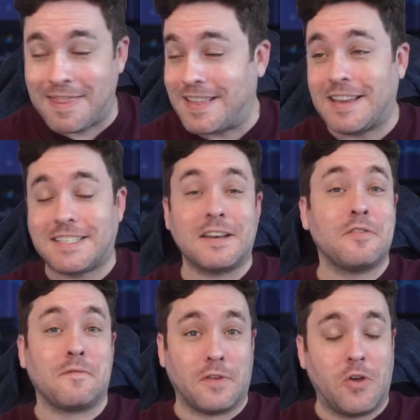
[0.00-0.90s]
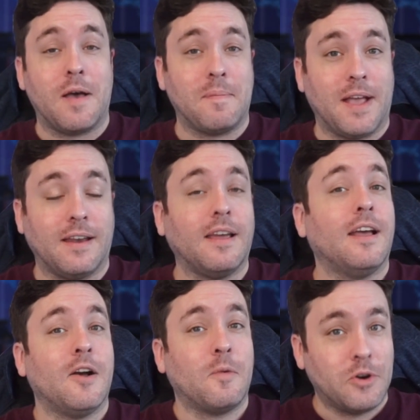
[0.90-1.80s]
I think that's another video I made
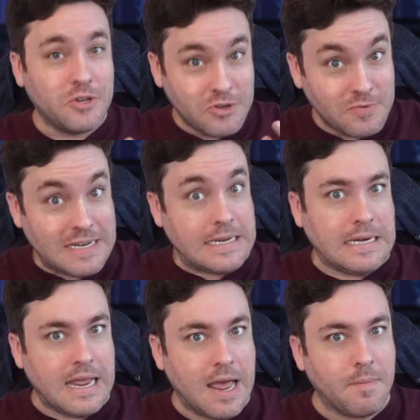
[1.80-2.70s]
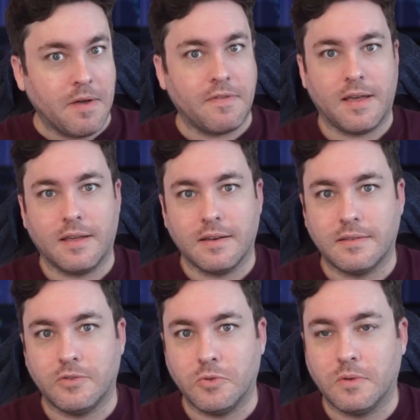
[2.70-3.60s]
where you need to MFA
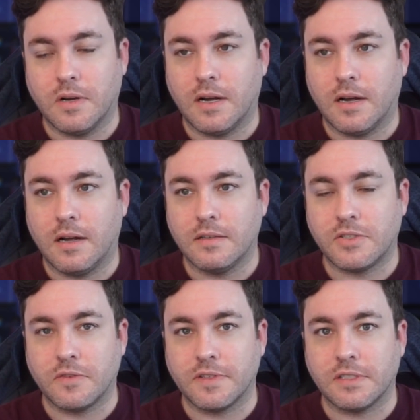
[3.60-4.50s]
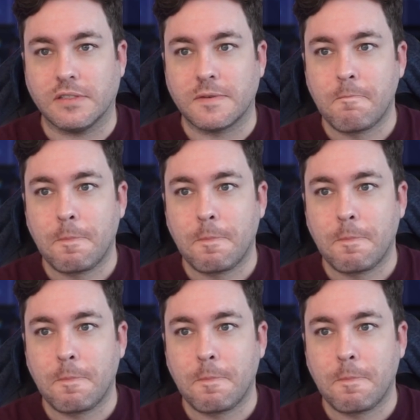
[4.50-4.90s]
into services.